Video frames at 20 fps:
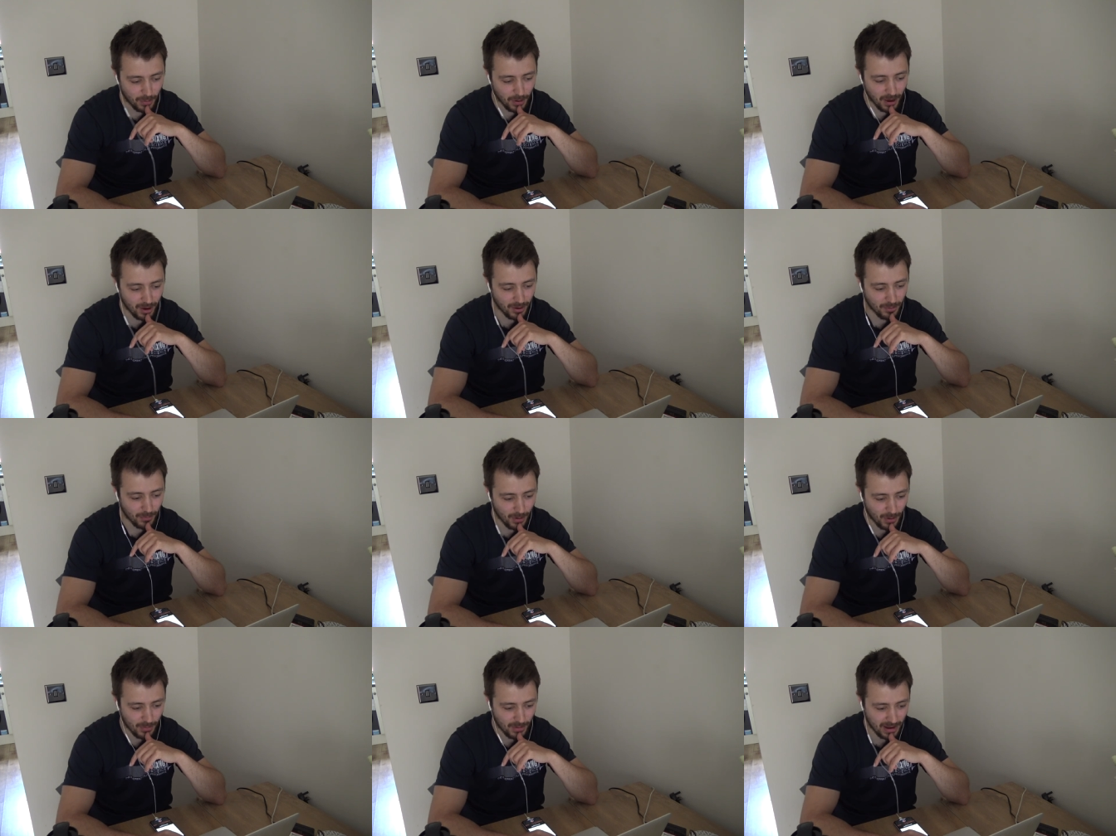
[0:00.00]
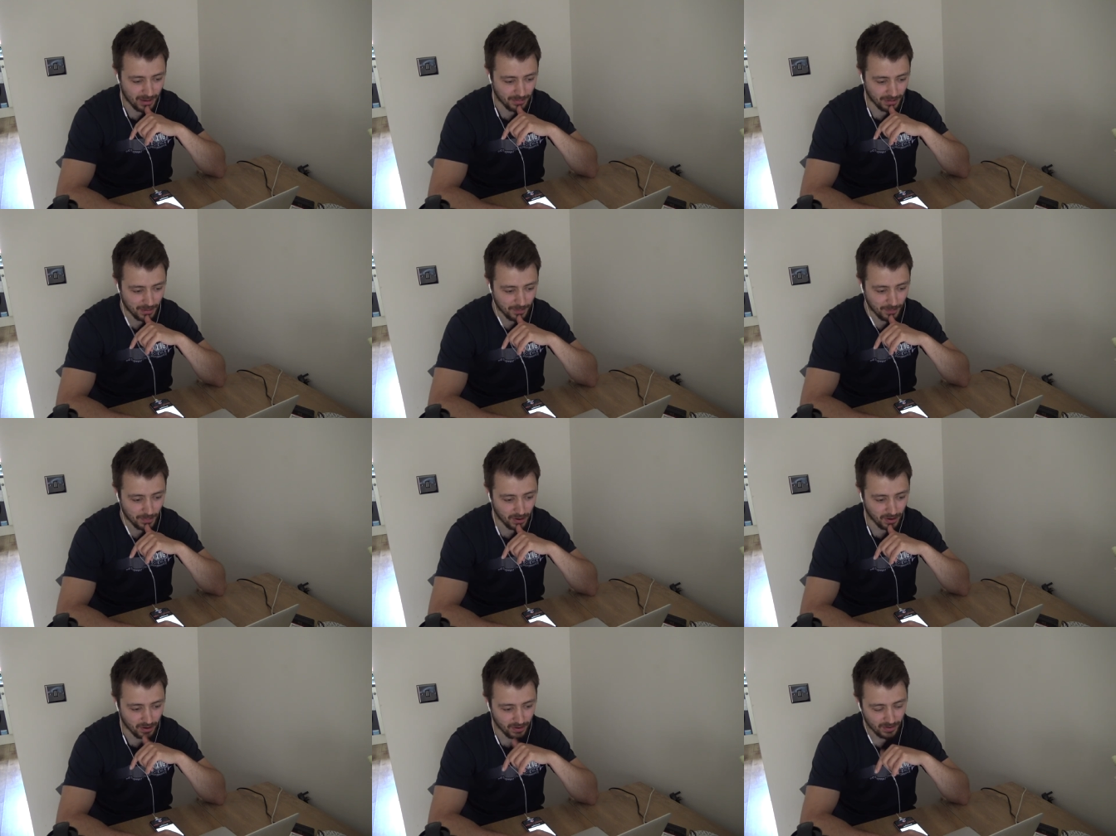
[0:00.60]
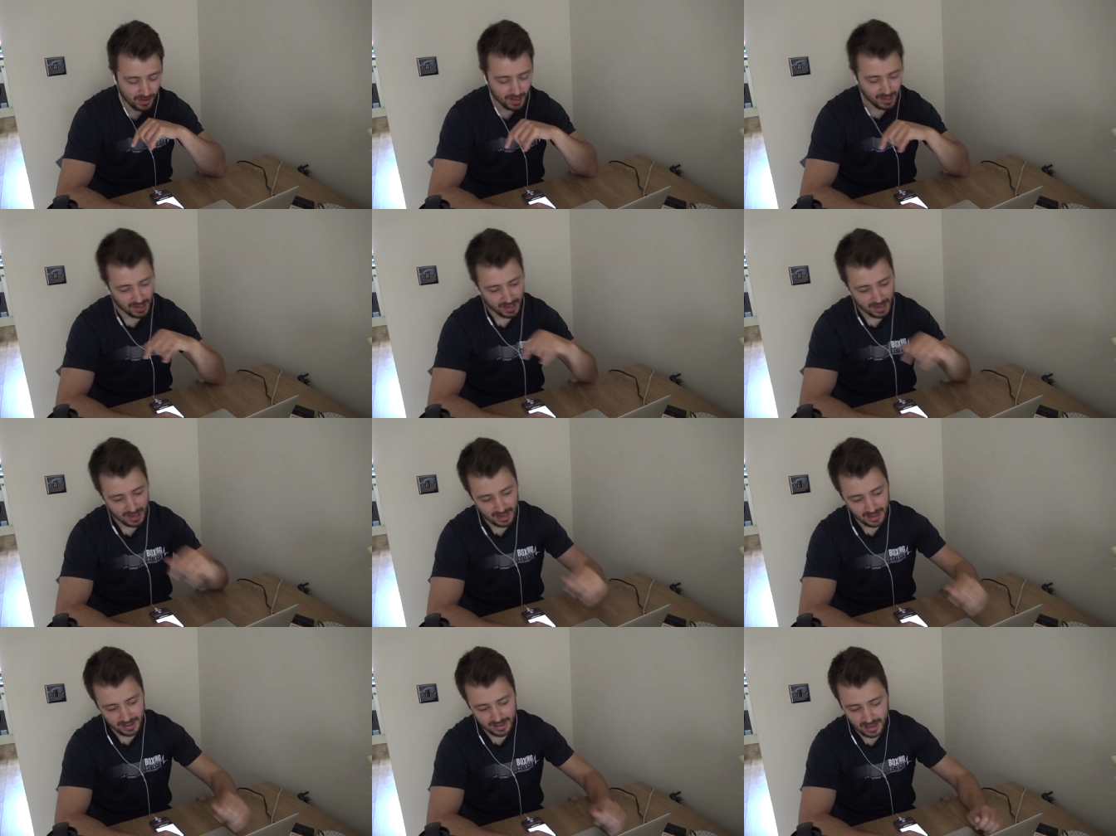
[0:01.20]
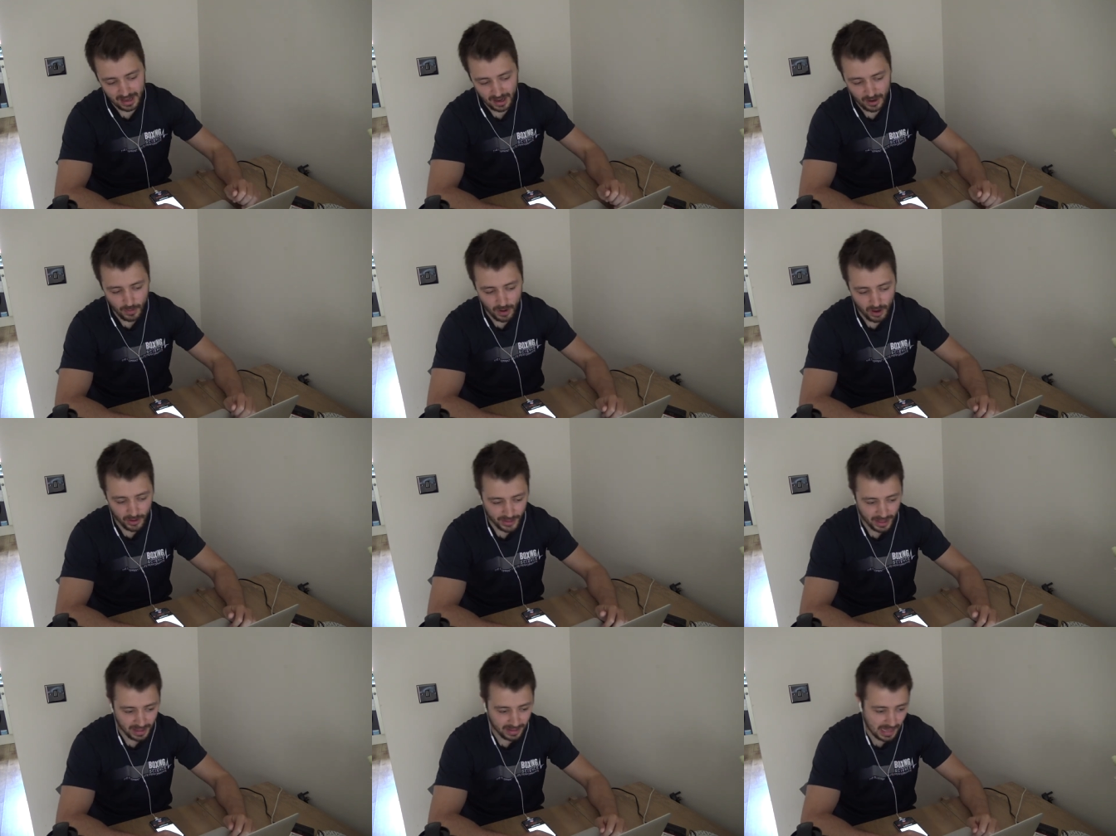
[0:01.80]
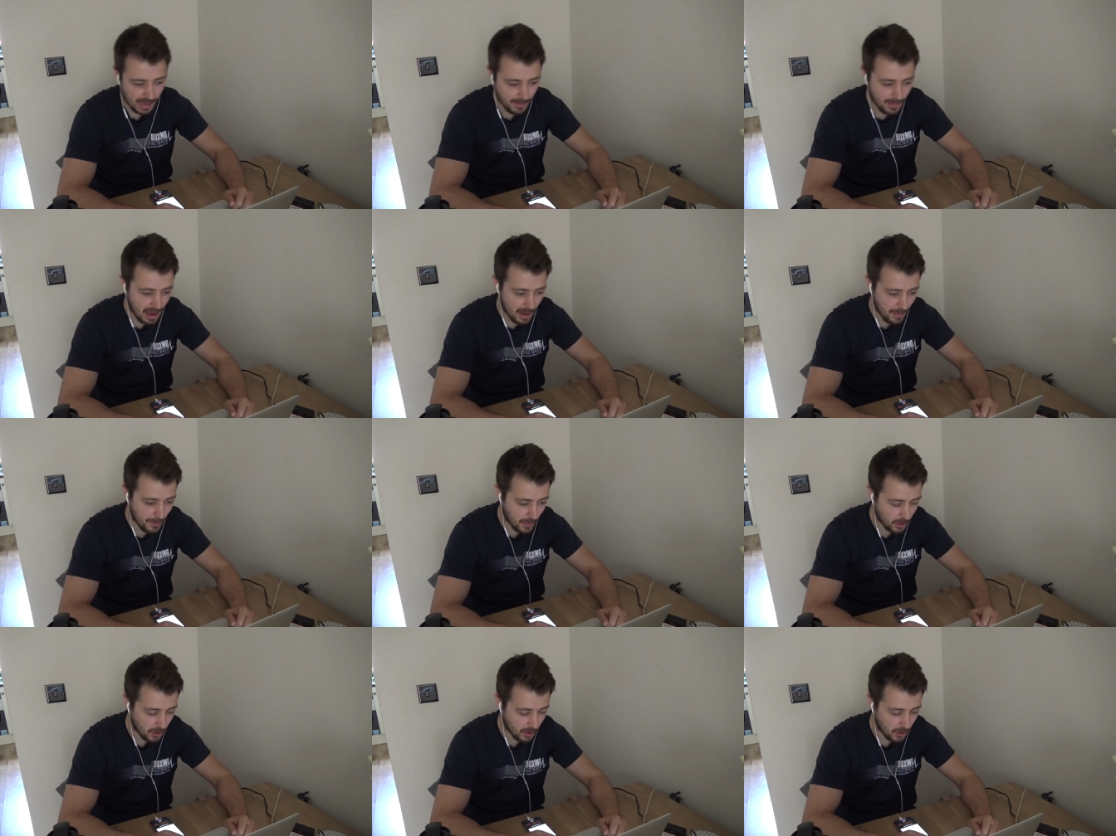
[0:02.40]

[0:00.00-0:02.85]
what was happening. But I tell you what, that landmine